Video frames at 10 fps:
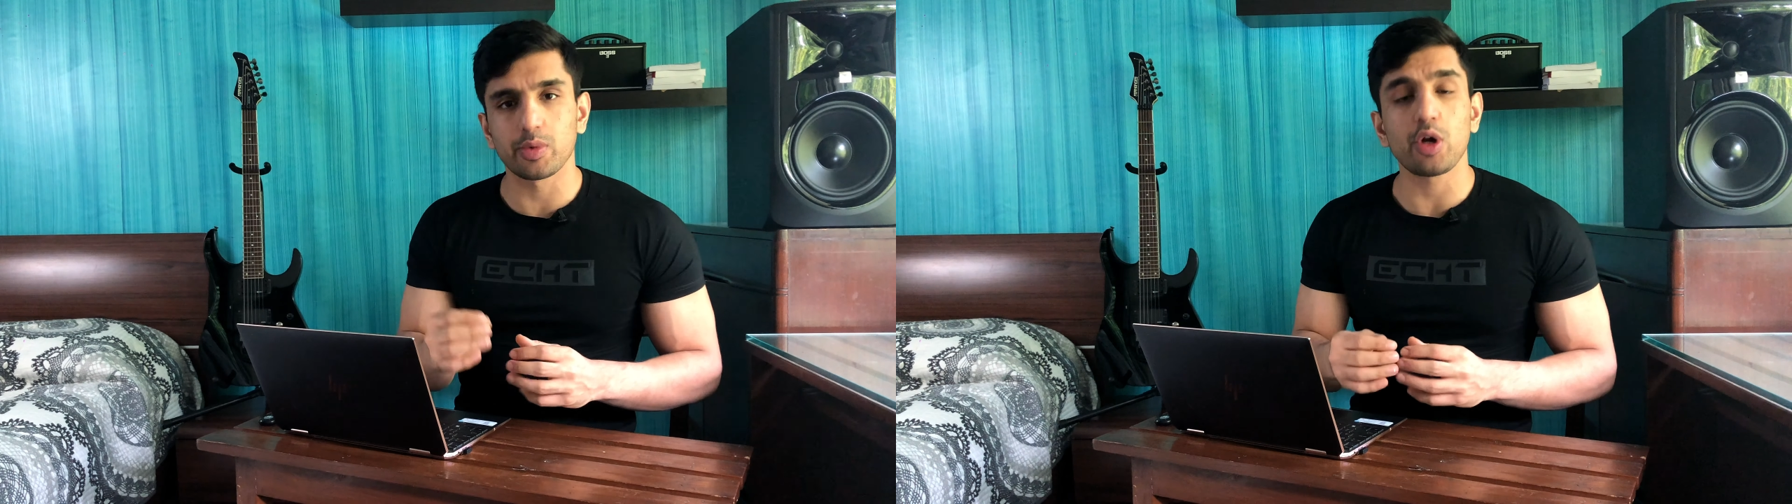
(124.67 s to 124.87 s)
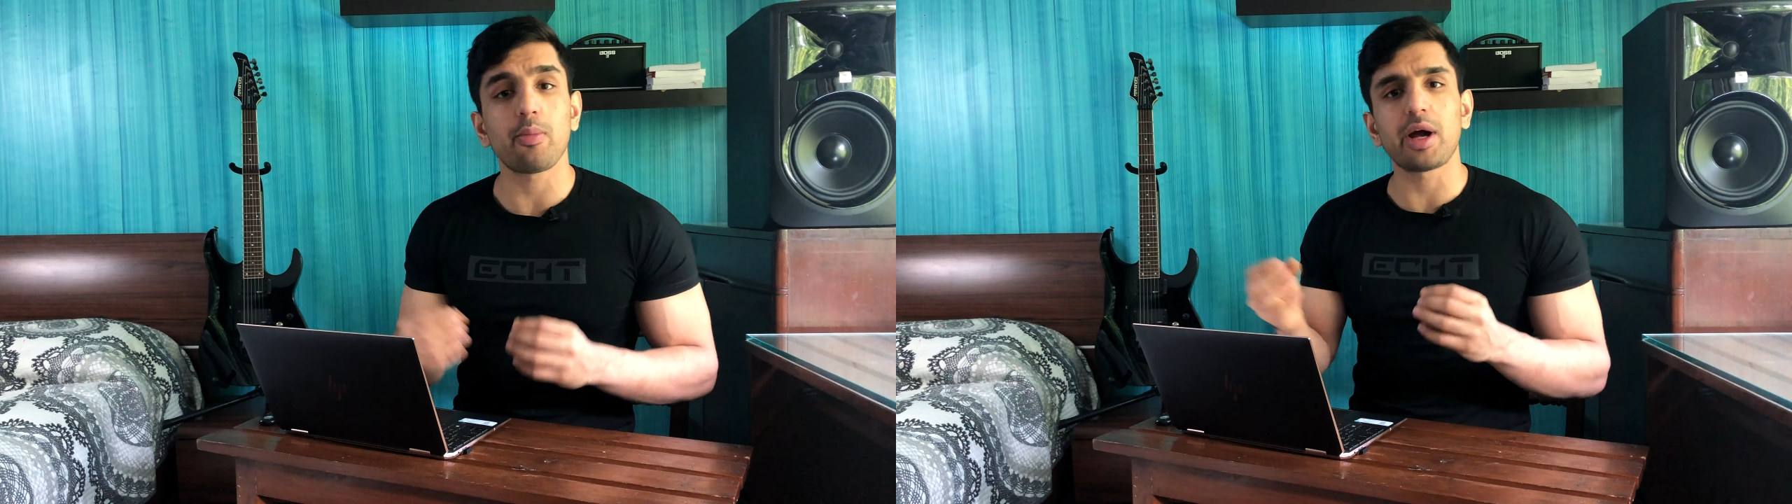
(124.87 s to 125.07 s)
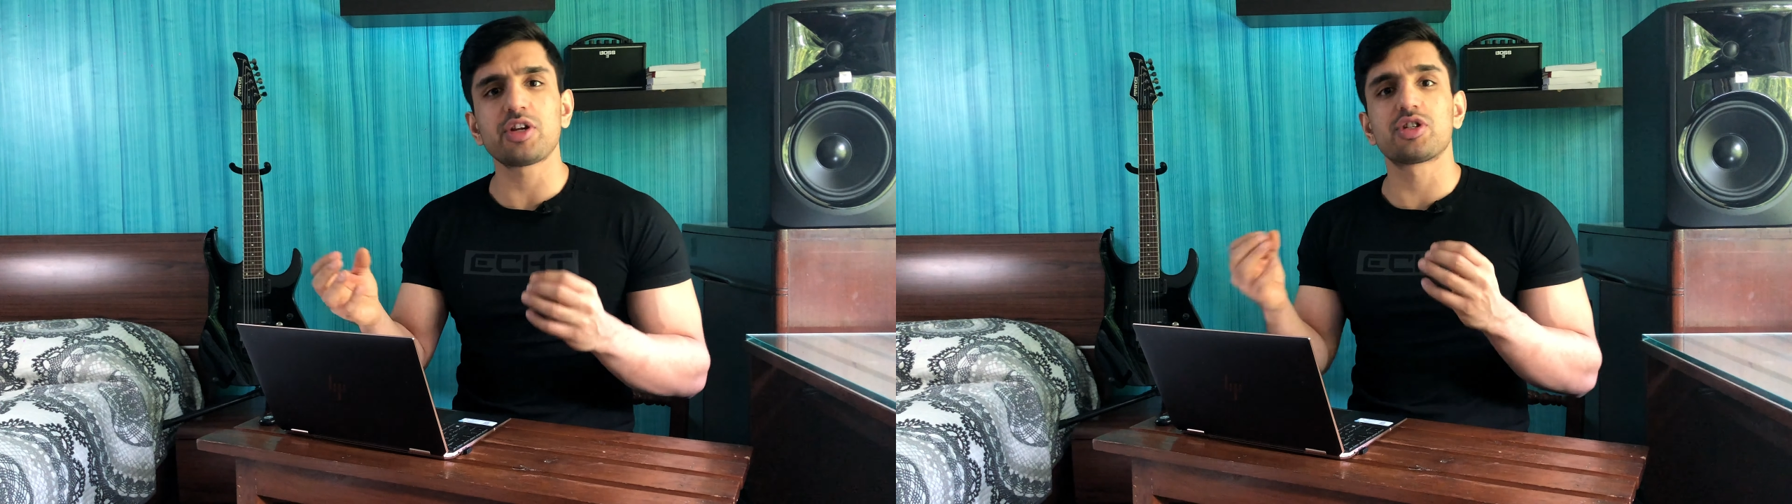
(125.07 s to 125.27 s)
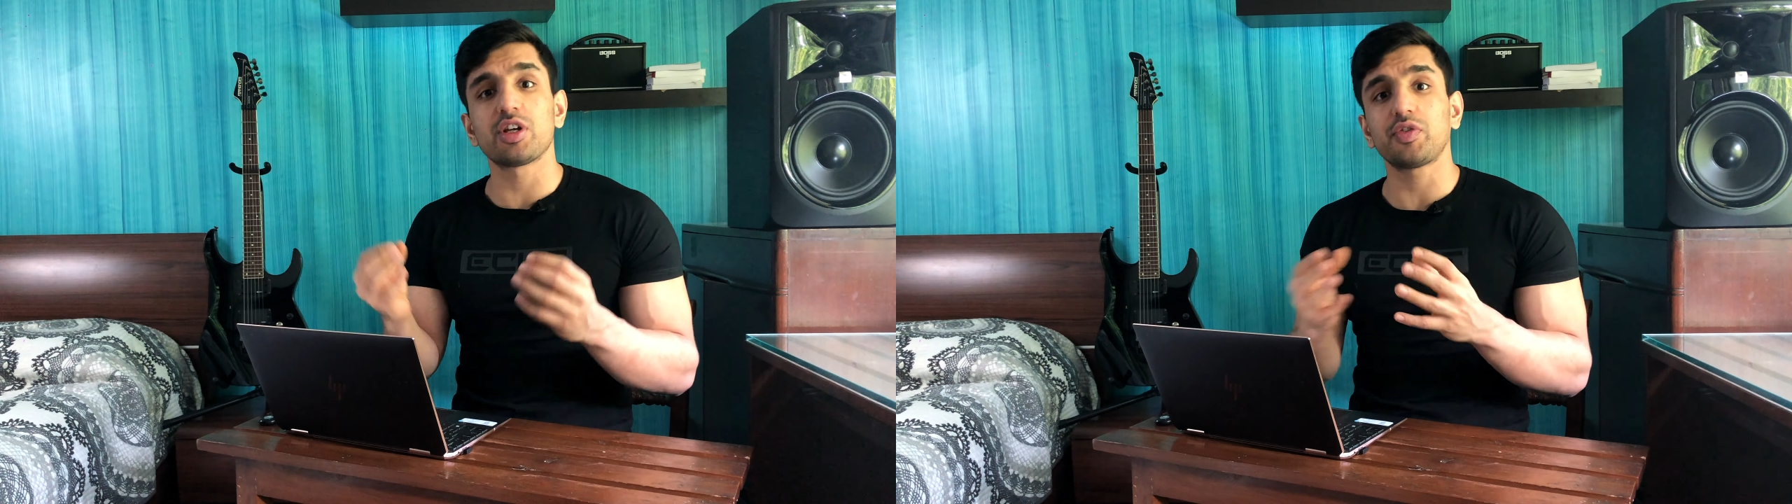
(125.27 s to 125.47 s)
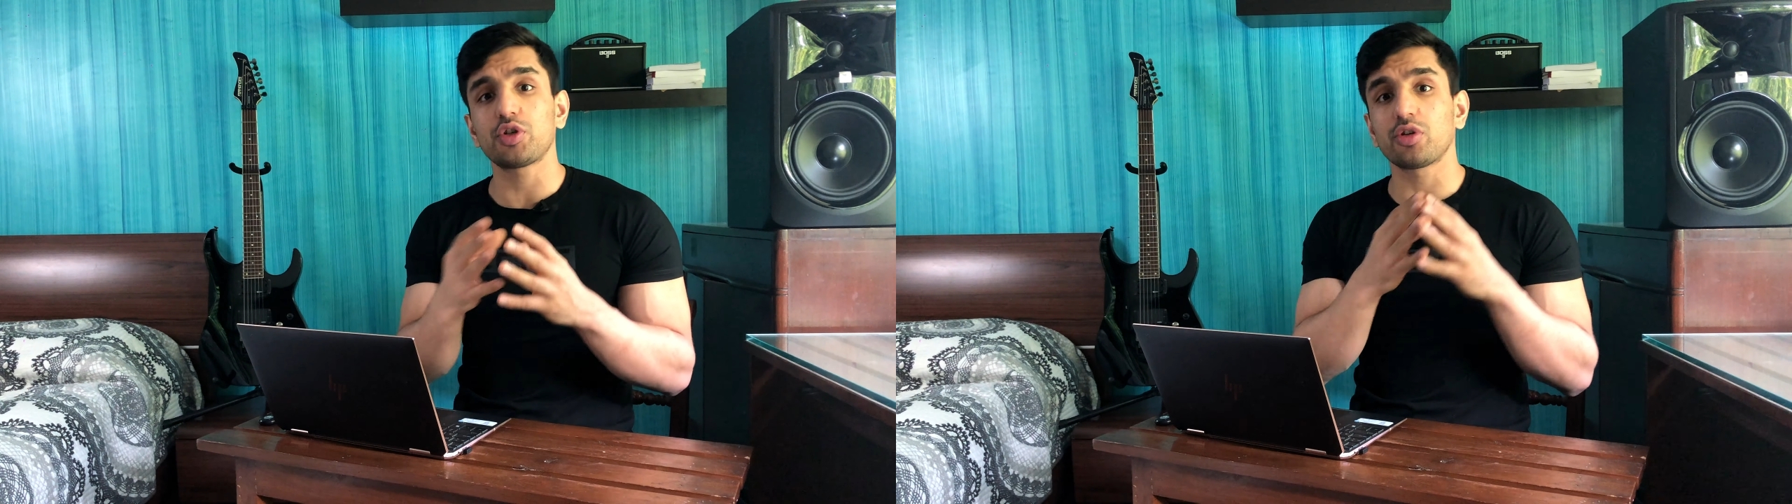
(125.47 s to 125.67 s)
When your mind
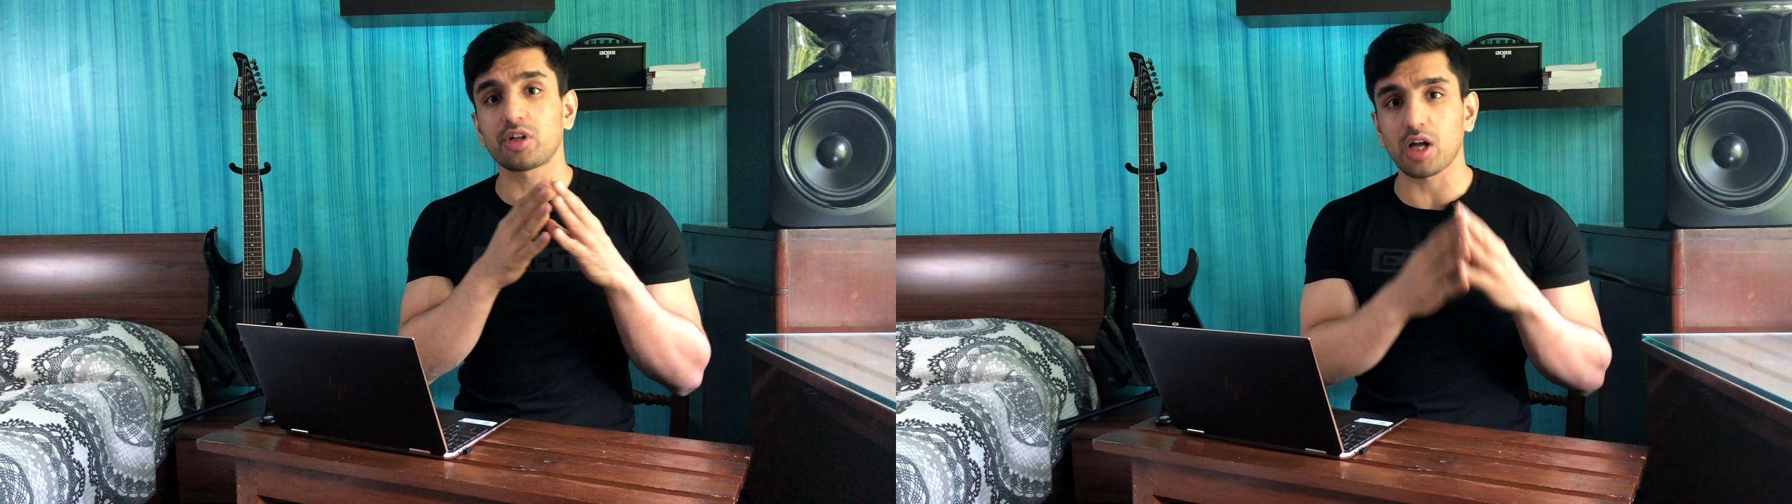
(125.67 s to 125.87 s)
shifts to the